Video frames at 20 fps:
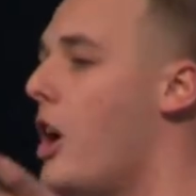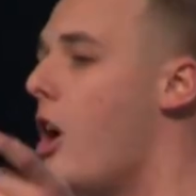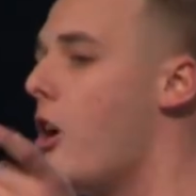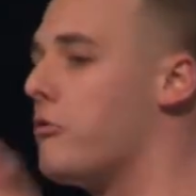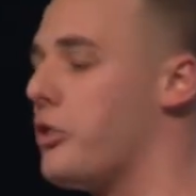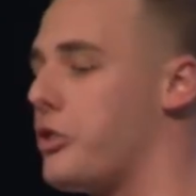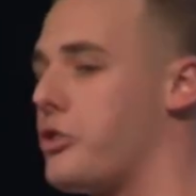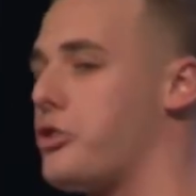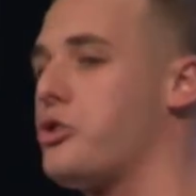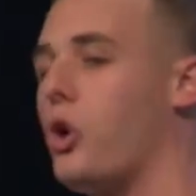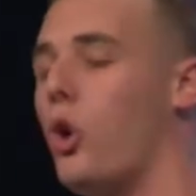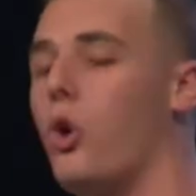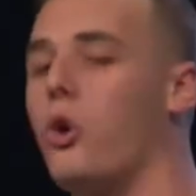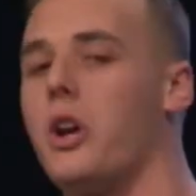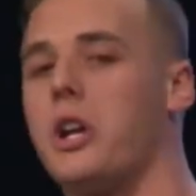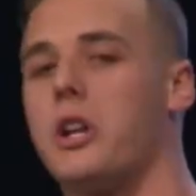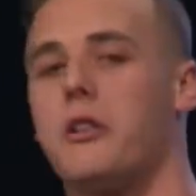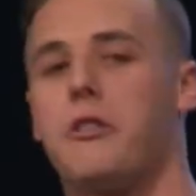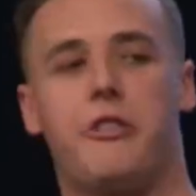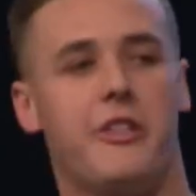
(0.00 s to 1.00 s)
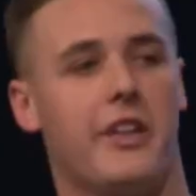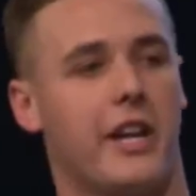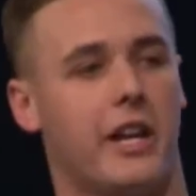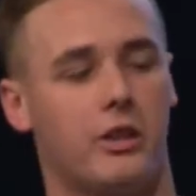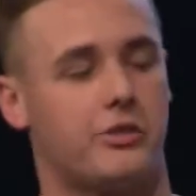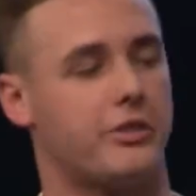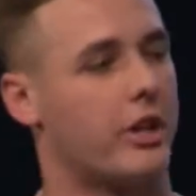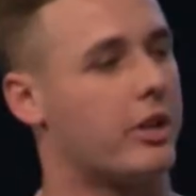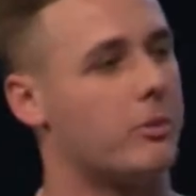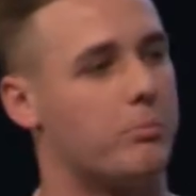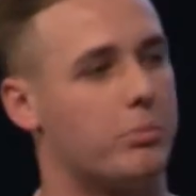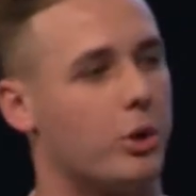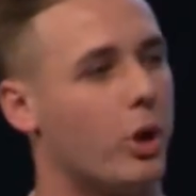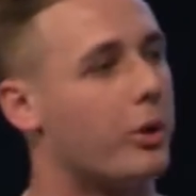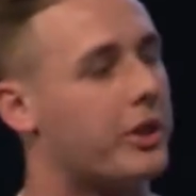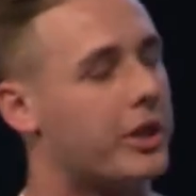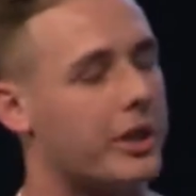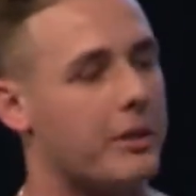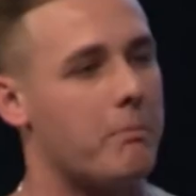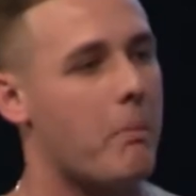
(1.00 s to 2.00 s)
restoring things that are
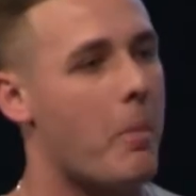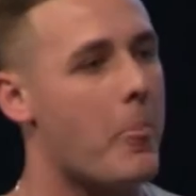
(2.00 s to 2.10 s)
broken.